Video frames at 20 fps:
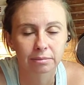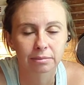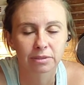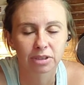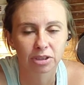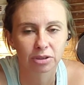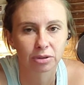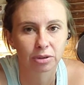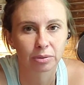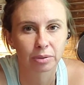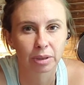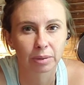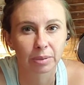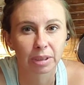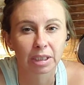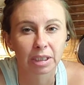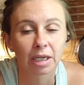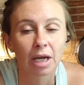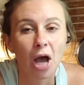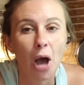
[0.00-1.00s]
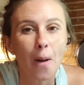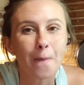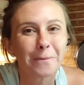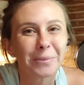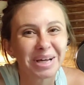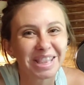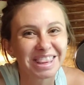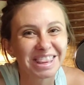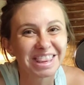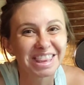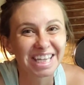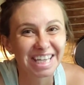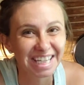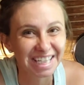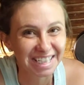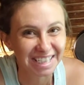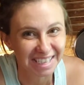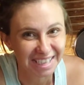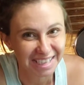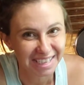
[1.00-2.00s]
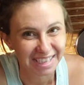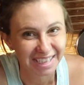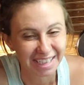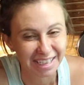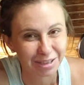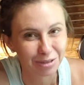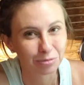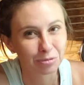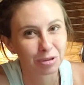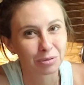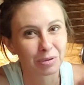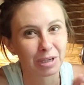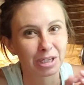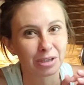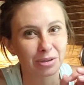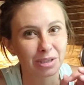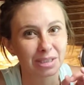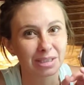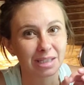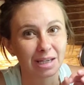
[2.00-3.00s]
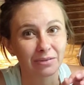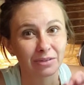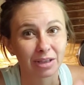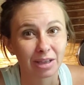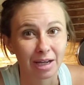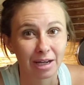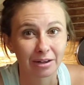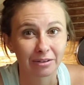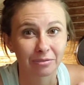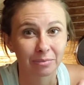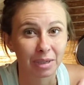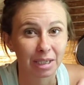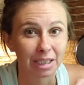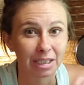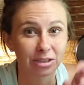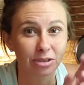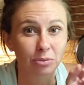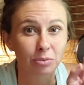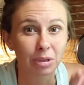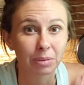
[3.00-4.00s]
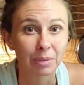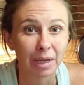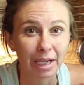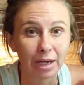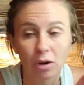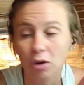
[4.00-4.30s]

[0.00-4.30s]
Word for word: you know what I mean. But this is one way you can save a lot of money. So we make